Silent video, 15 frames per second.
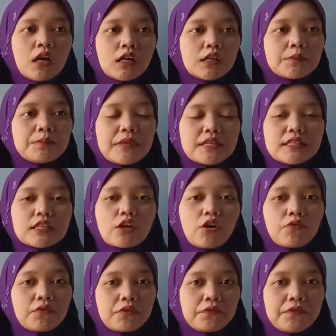a basic
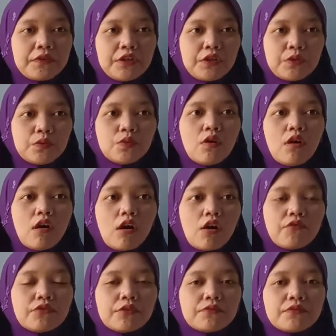overview
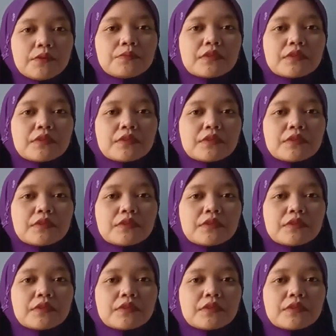of the verb